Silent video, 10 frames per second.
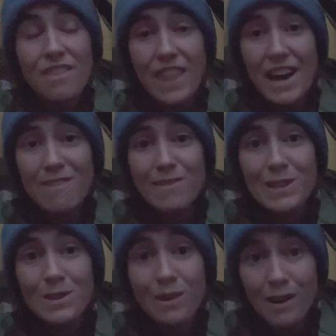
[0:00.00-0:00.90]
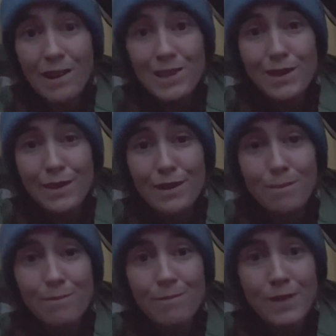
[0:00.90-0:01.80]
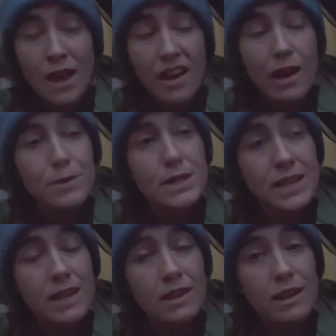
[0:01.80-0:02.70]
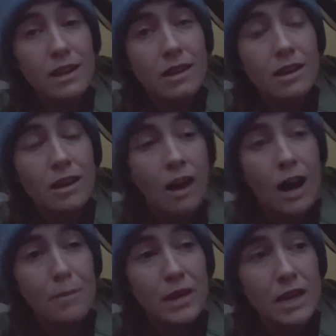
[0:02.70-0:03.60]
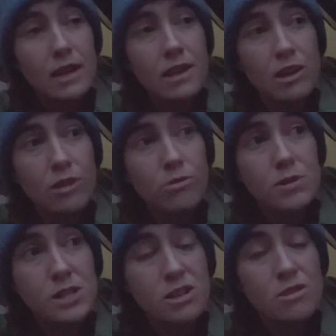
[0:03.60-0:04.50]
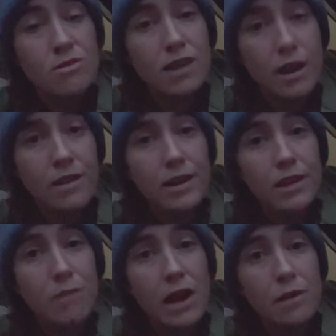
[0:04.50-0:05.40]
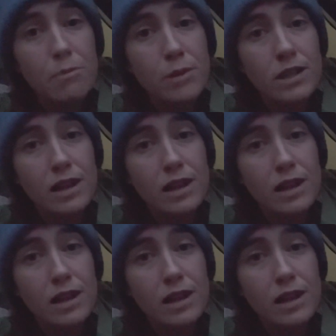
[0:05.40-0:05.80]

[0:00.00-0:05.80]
That was awesome. I was thinking I'm getting used to carrying my umbrella.